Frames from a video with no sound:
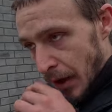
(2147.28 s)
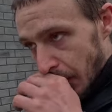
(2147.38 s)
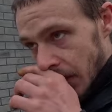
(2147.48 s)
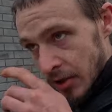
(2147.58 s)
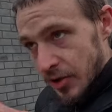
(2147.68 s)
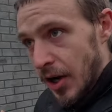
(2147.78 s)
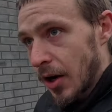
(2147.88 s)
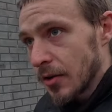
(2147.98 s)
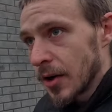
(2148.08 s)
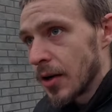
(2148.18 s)
I want to
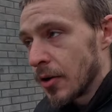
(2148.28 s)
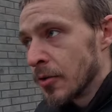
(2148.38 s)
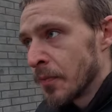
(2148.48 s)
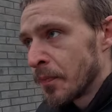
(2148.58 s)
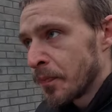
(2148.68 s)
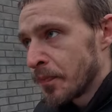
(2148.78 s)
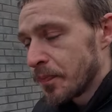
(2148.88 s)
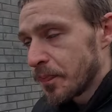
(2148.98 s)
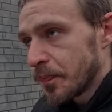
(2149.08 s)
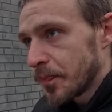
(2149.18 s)
start little. Small,
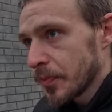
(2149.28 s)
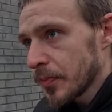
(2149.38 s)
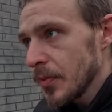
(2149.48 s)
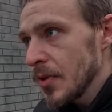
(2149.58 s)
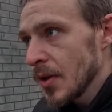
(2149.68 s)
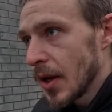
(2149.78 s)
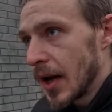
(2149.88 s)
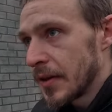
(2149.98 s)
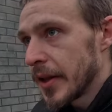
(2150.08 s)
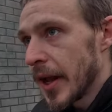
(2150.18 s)
yeah.
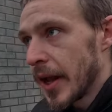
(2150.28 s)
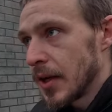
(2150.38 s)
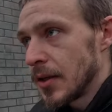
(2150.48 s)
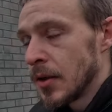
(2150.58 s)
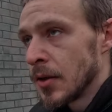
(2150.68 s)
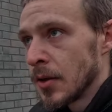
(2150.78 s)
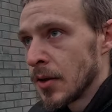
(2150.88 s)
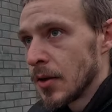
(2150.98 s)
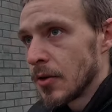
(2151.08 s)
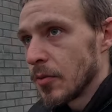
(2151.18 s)
And then
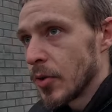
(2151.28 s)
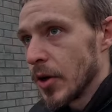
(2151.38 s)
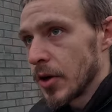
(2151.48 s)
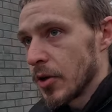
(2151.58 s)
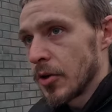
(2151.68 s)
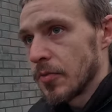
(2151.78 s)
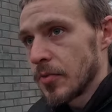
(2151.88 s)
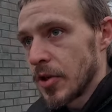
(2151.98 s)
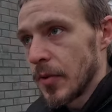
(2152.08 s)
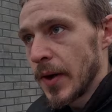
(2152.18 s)
work. Work
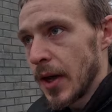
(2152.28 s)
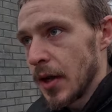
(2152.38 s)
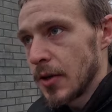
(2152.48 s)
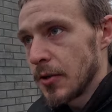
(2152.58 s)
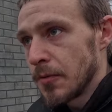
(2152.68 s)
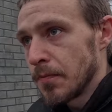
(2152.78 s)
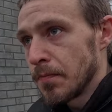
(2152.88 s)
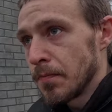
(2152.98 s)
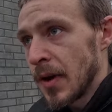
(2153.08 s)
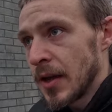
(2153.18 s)
yourself up, it,
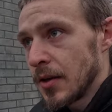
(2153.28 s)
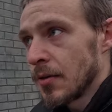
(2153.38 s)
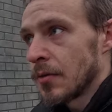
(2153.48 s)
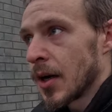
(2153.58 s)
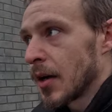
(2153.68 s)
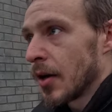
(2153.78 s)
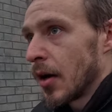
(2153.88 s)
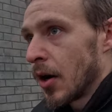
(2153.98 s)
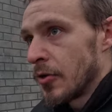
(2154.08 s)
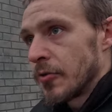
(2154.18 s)
yeah. Make like
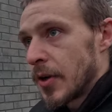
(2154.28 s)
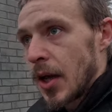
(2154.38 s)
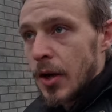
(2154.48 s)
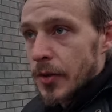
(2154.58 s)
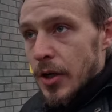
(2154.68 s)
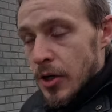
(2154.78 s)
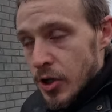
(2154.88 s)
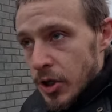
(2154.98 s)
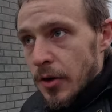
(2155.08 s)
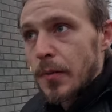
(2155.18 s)
hopefully owning a
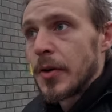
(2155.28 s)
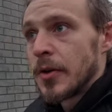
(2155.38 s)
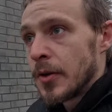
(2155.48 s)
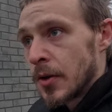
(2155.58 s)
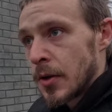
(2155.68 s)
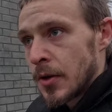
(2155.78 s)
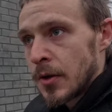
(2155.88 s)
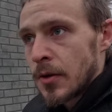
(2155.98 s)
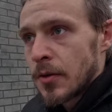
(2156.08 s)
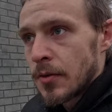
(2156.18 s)
shop and
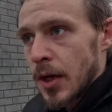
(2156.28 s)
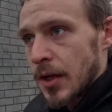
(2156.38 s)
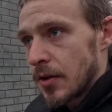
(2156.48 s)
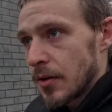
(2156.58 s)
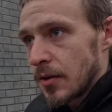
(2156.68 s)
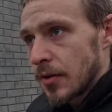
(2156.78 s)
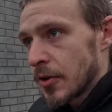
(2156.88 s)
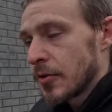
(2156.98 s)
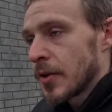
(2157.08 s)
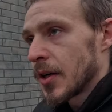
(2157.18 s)
like
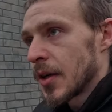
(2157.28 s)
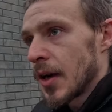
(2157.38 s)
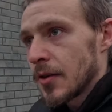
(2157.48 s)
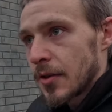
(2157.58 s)
stuff like that.